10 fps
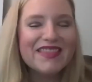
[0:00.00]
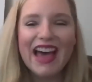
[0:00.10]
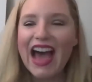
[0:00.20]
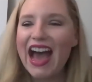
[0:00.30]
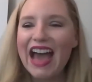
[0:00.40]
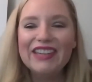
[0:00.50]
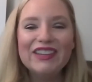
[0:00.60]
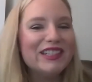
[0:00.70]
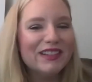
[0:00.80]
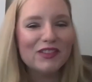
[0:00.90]
I I
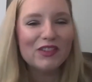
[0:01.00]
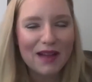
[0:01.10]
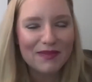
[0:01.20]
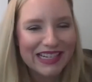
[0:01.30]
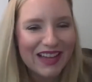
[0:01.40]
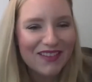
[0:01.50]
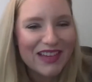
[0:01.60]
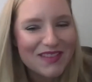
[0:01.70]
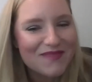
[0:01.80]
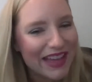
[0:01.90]
couldn't have wrapped it up
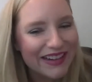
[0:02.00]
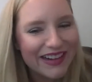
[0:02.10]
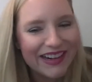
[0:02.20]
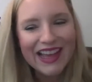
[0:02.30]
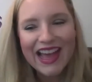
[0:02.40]
any better.